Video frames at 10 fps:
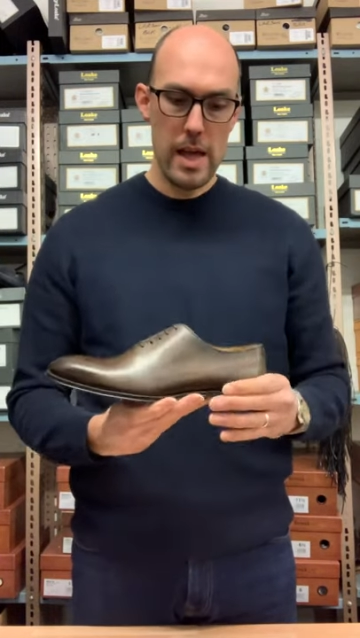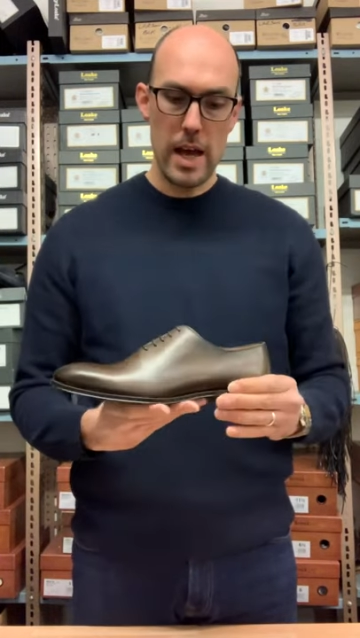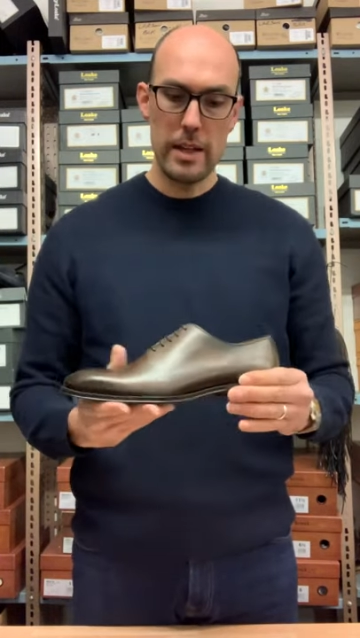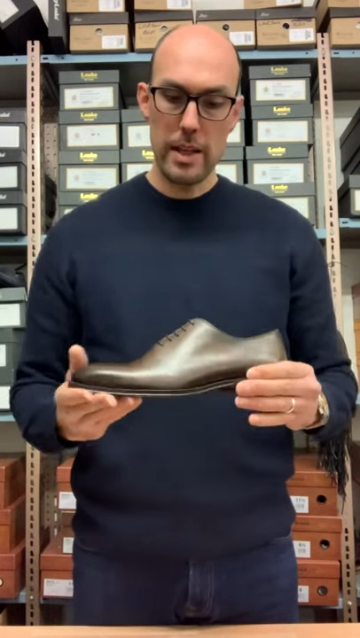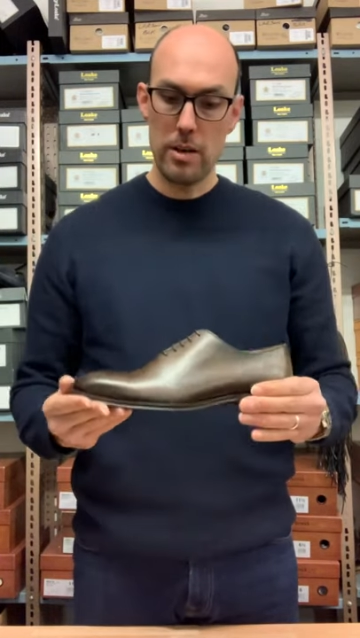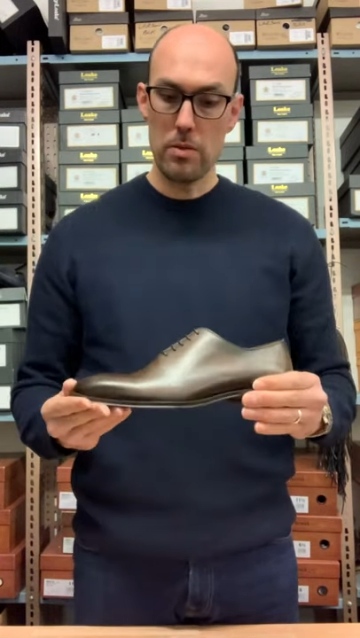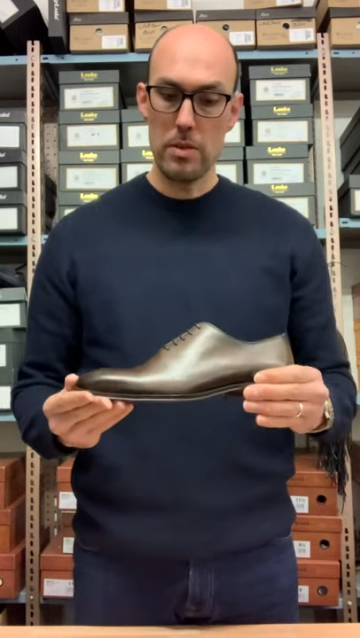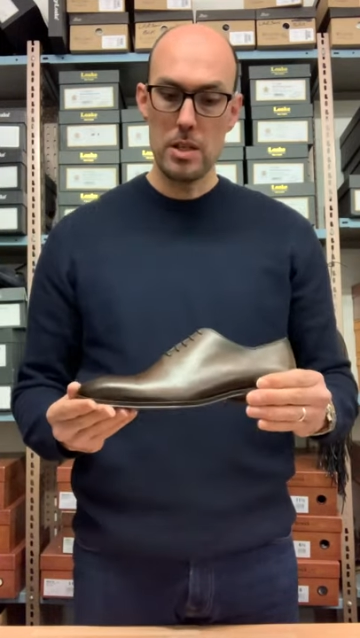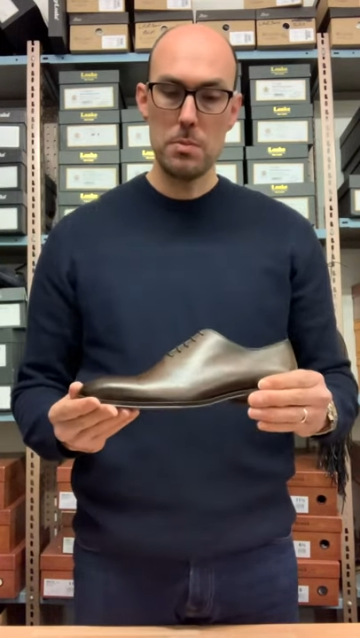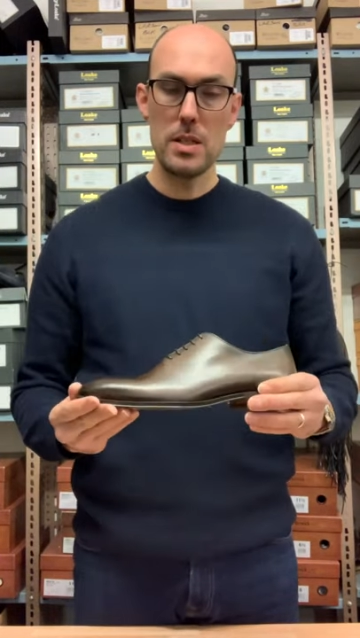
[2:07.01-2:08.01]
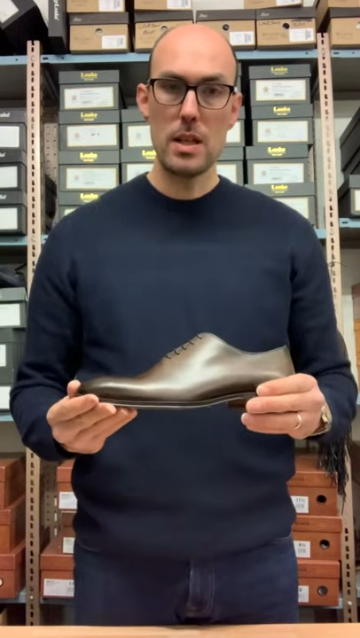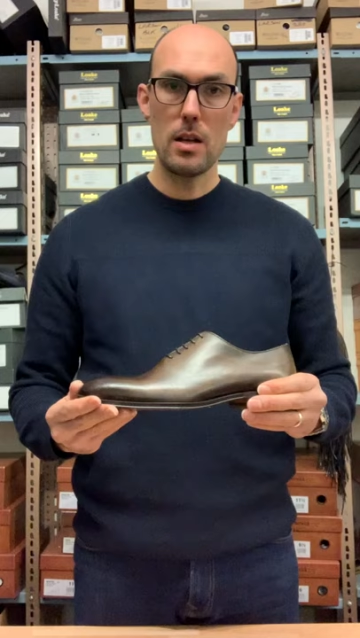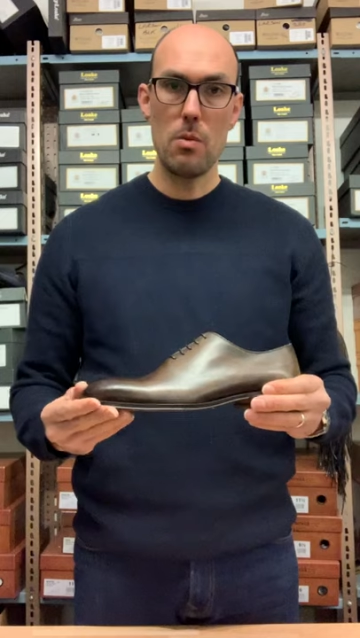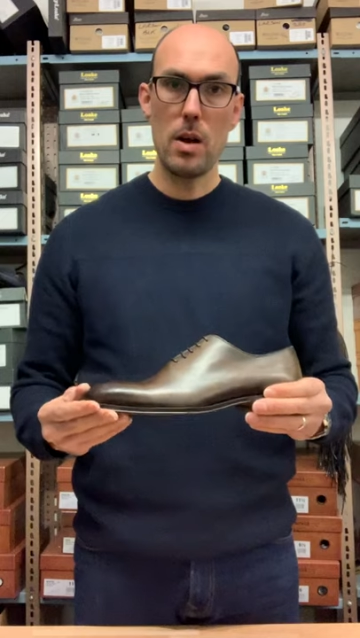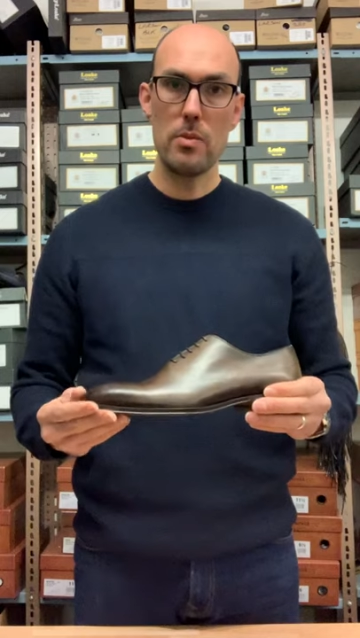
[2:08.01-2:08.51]
And then on this
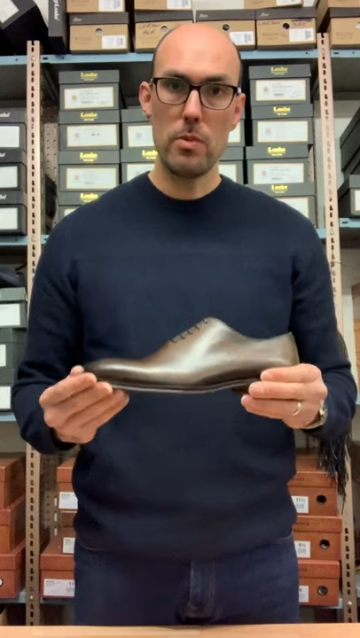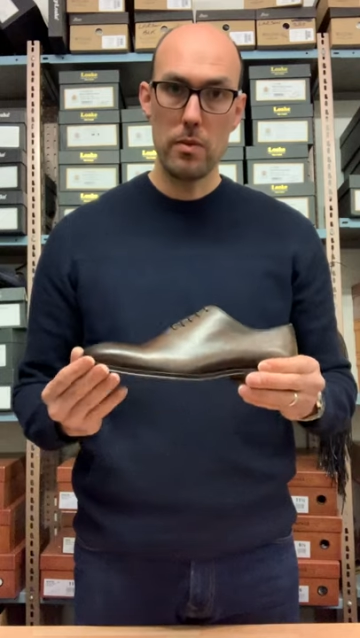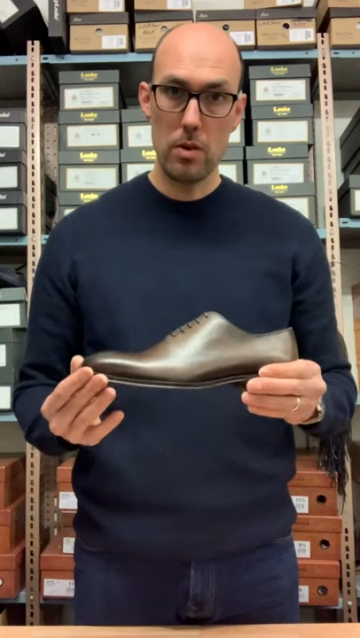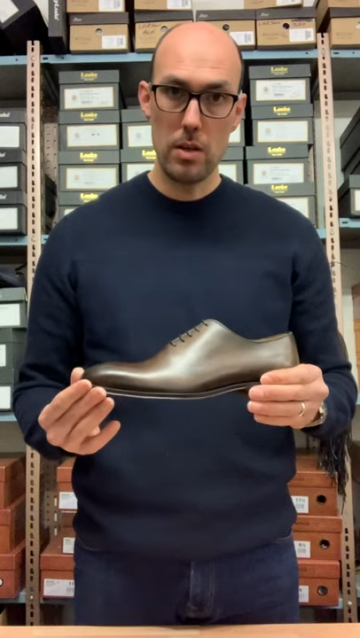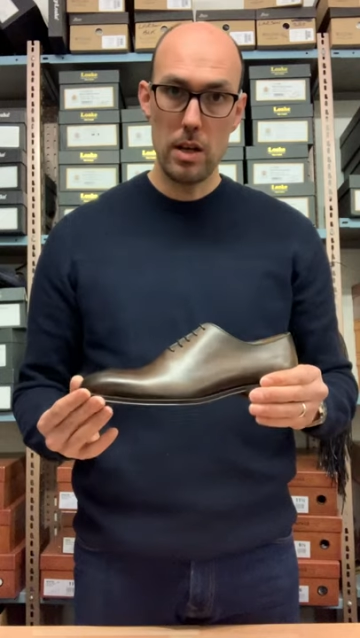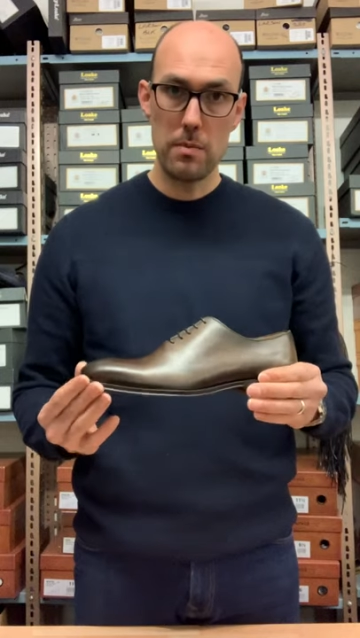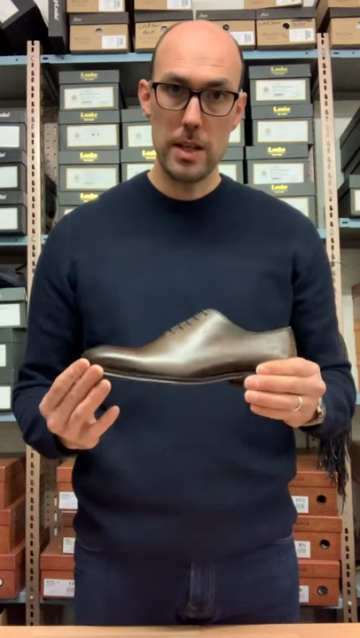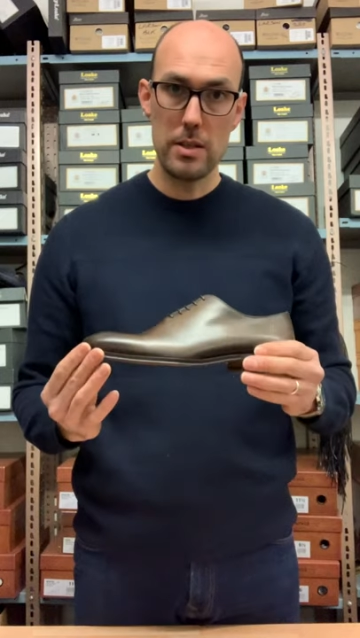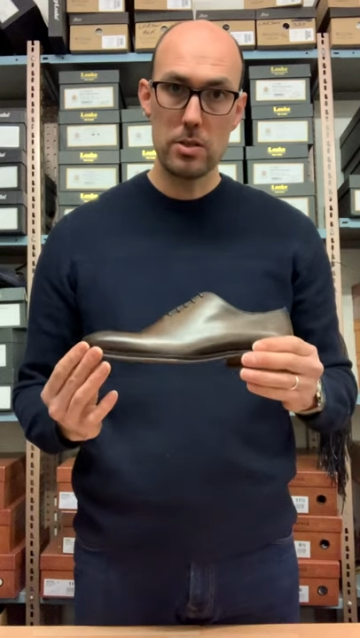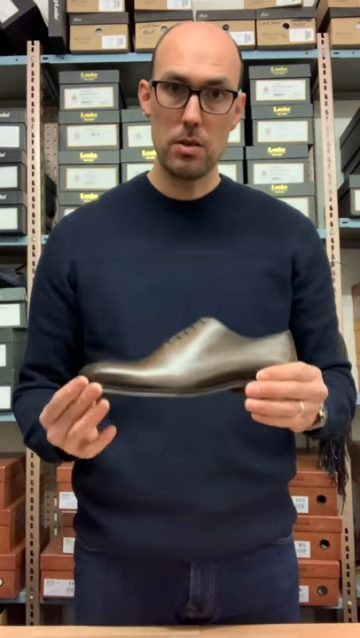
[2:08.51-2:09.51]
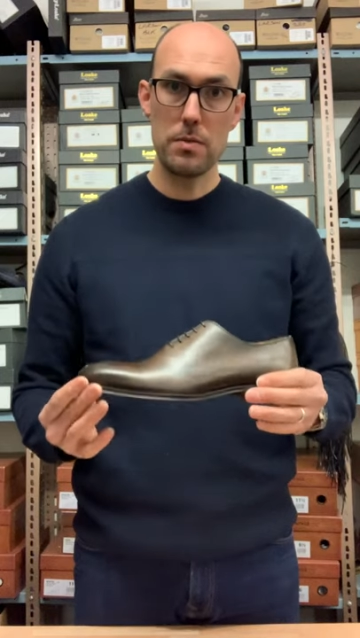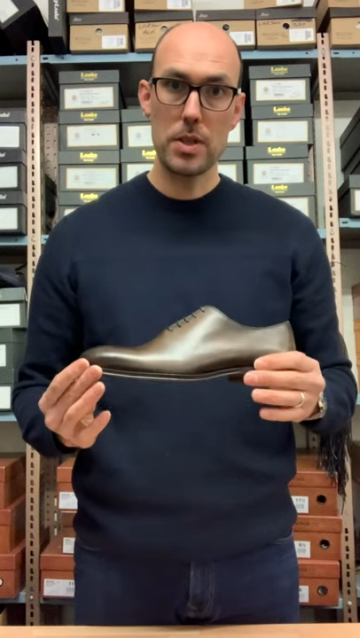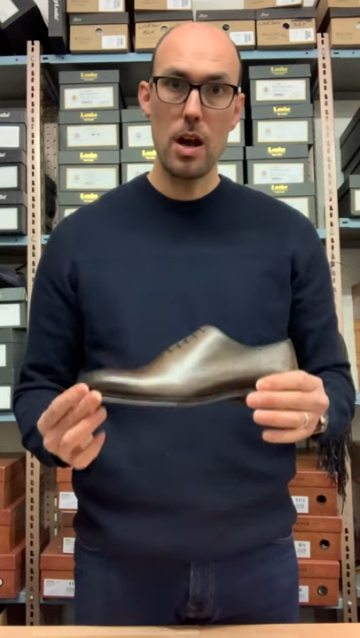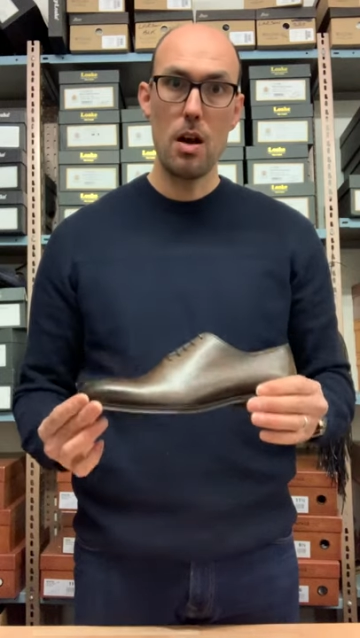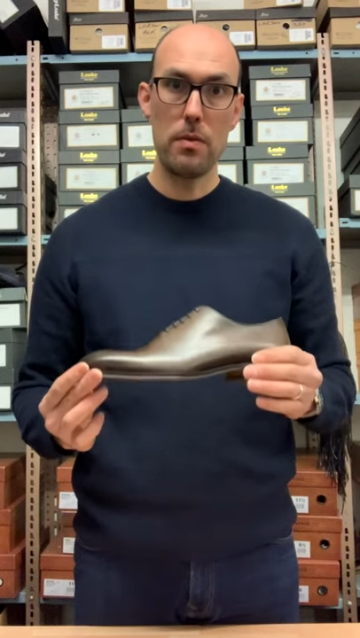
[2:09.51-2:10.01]
particular one, we've got lovely soft calf